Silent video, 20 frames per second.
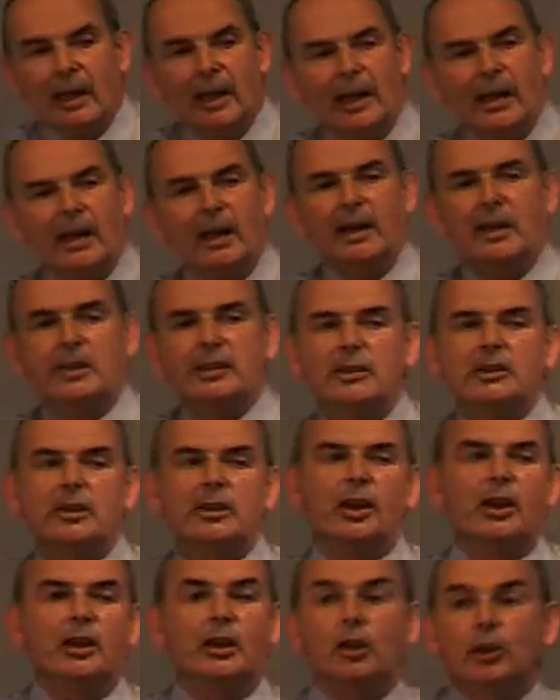And
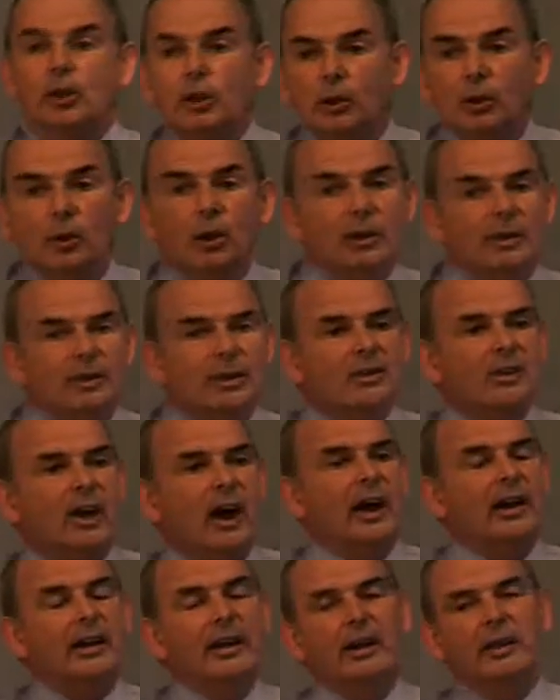you're
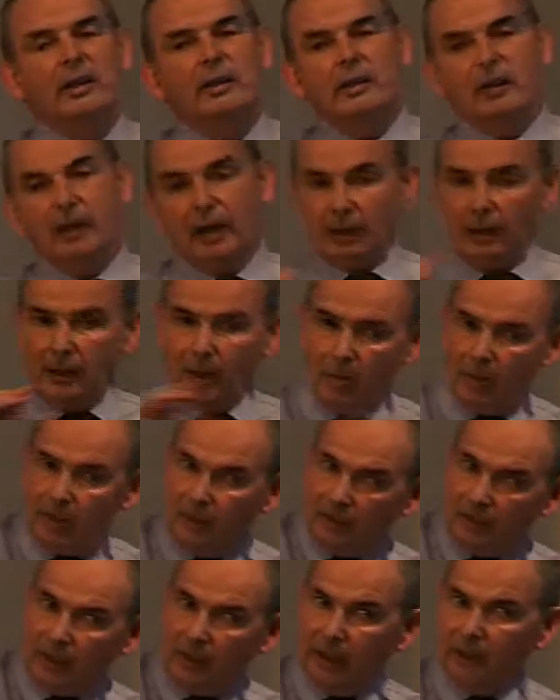designing, and a number
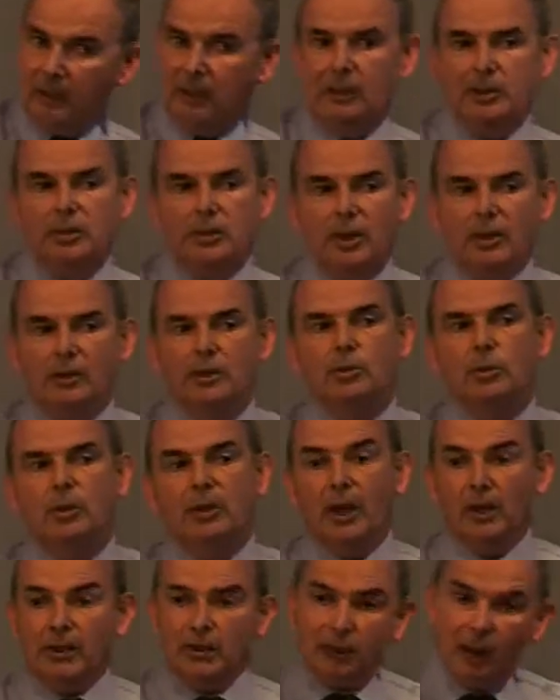of the consultants with
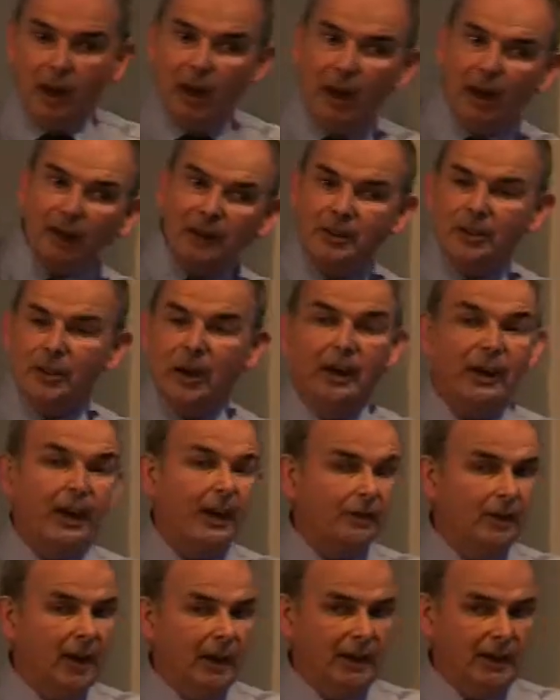us are designing
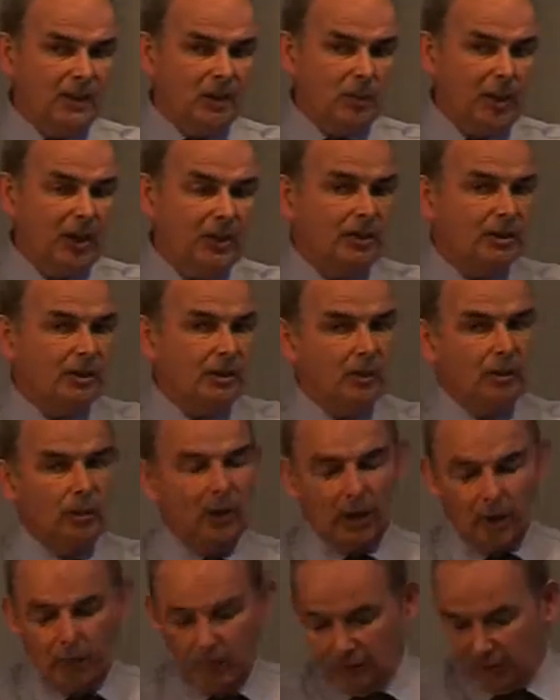and writing specs as
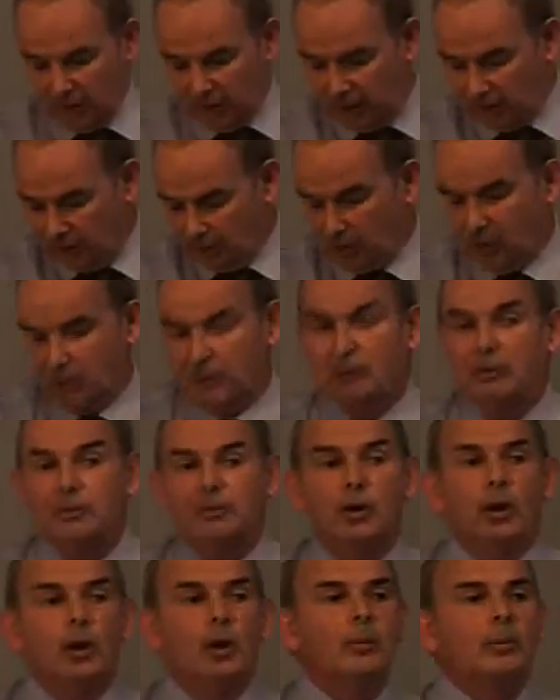well, which keeps us
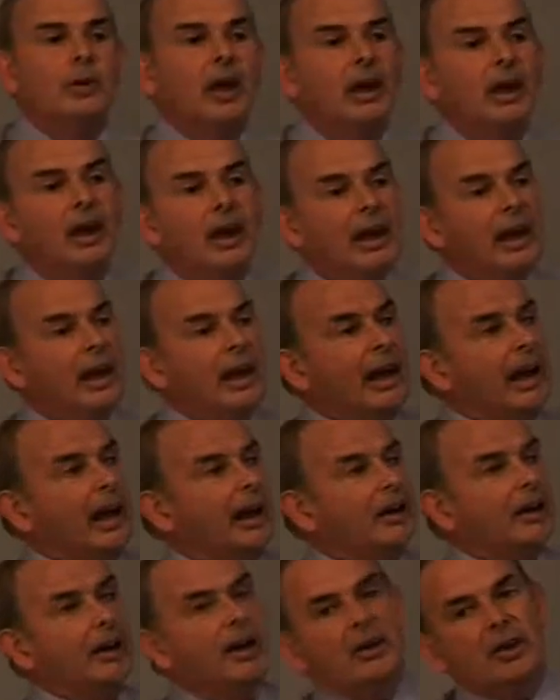informed.
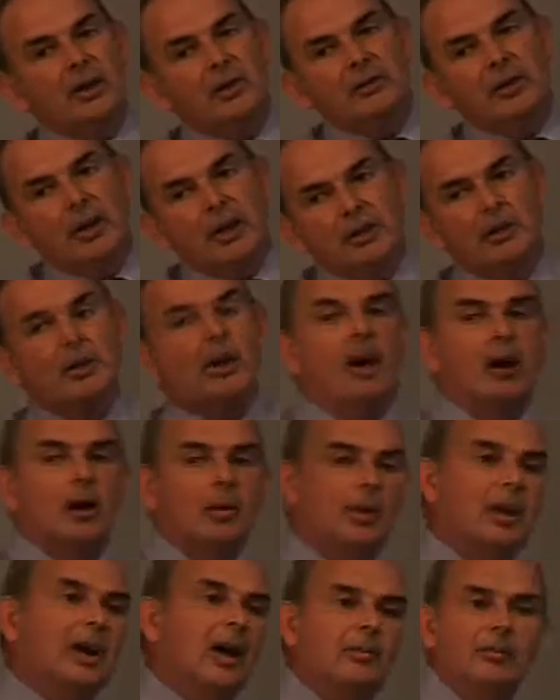And other of us are
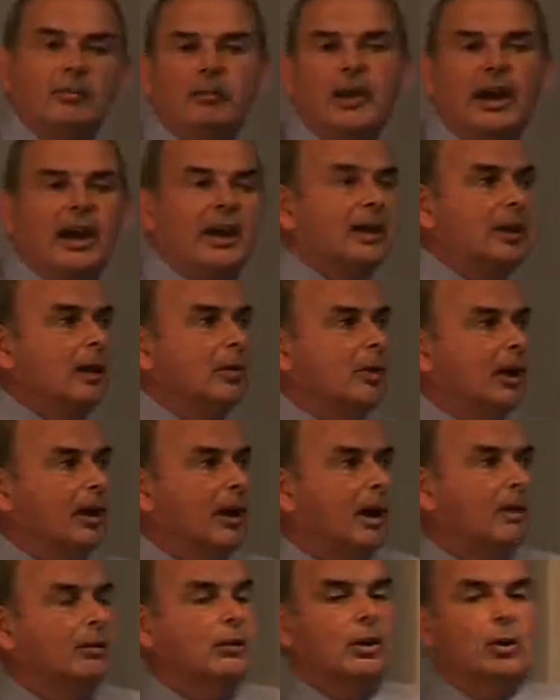become academic
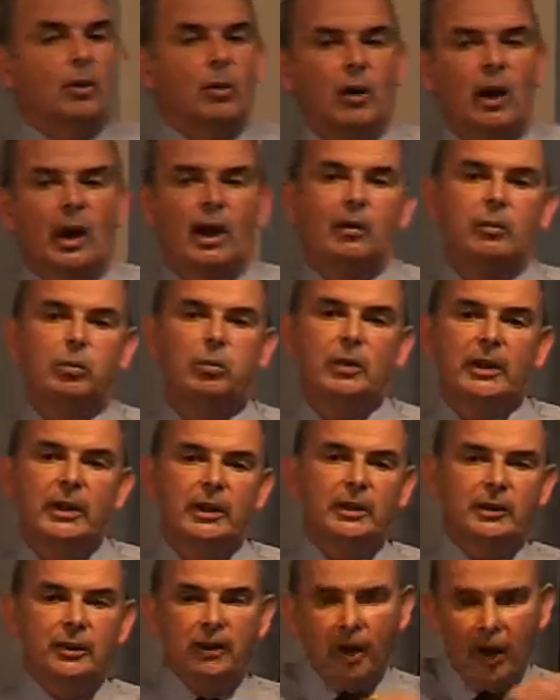after a while.
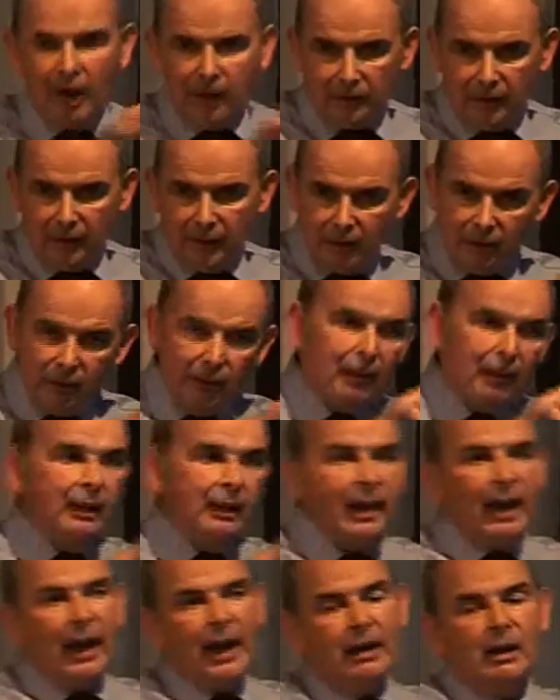We know how to
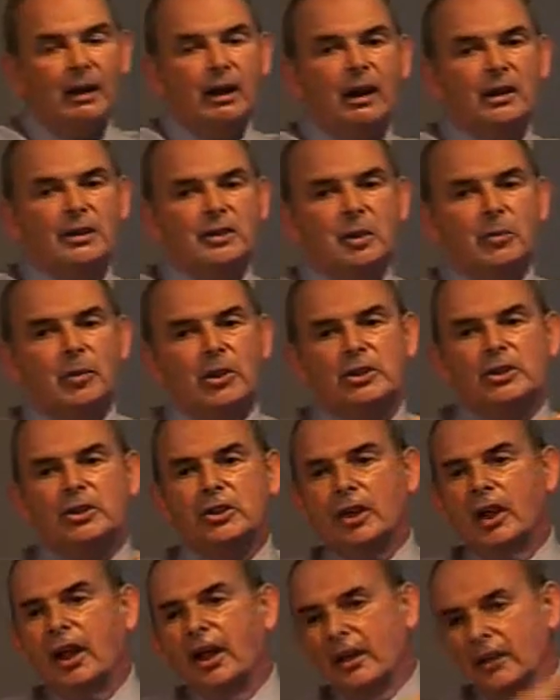analyze the
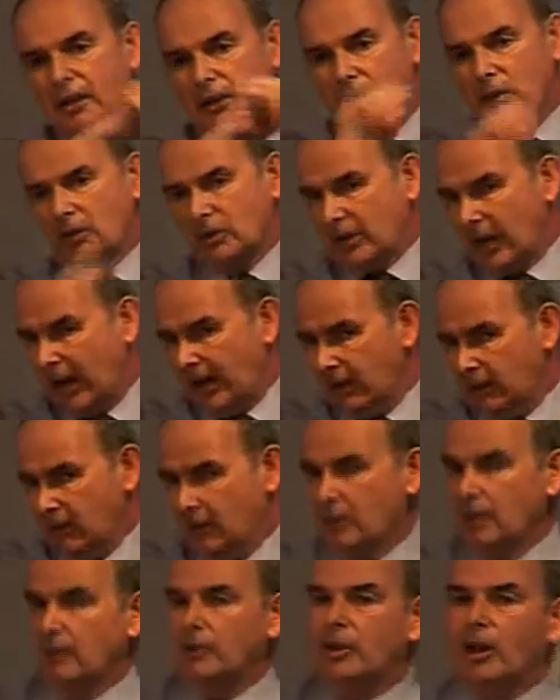BCA, the new
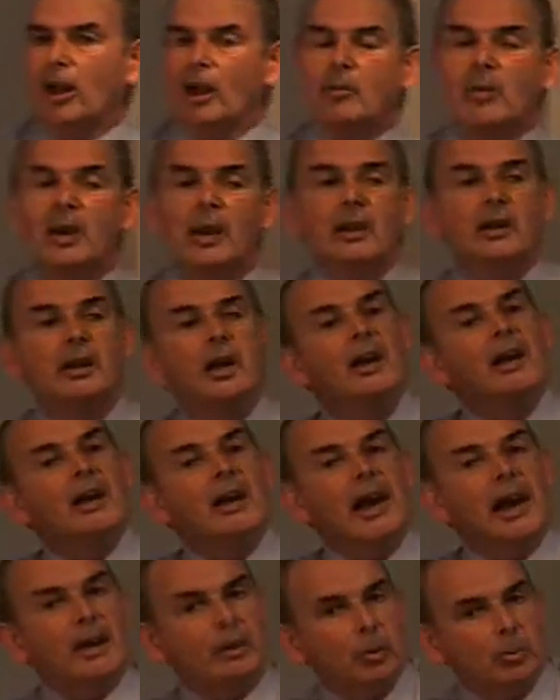standards that have come in,
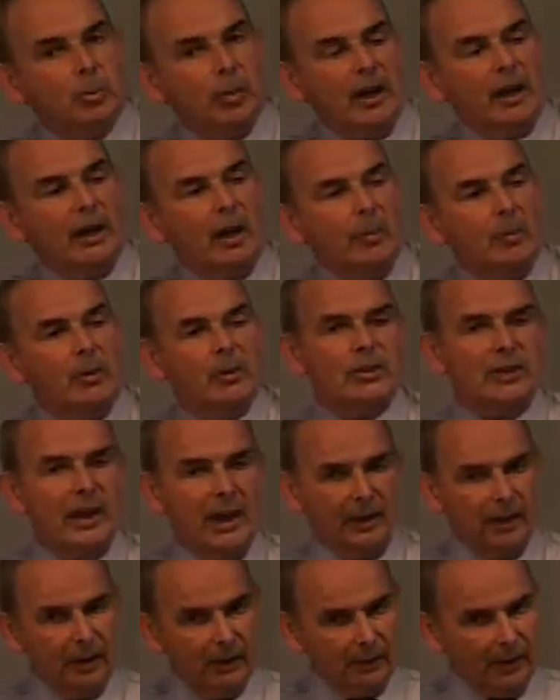how to break up a
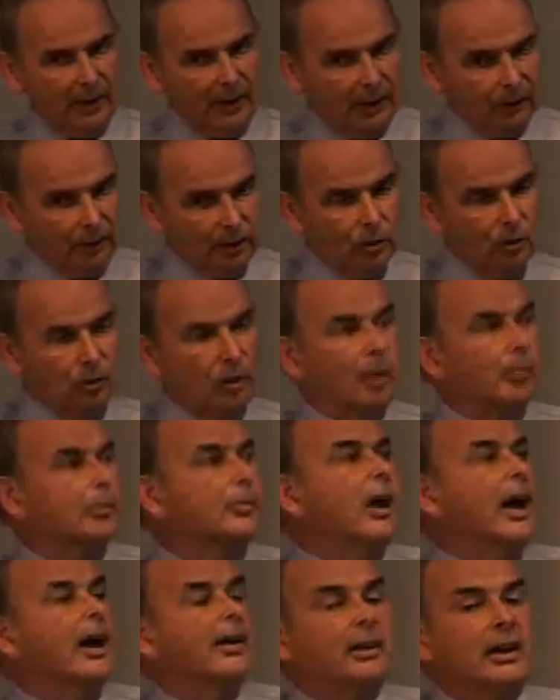standard, how to drop
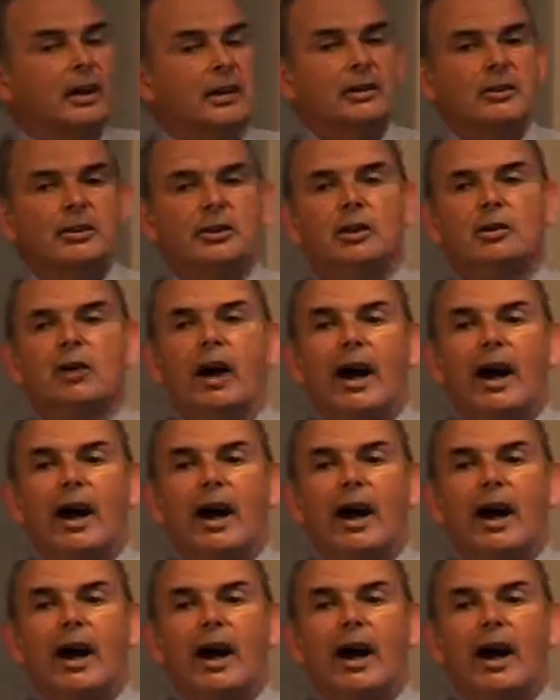that into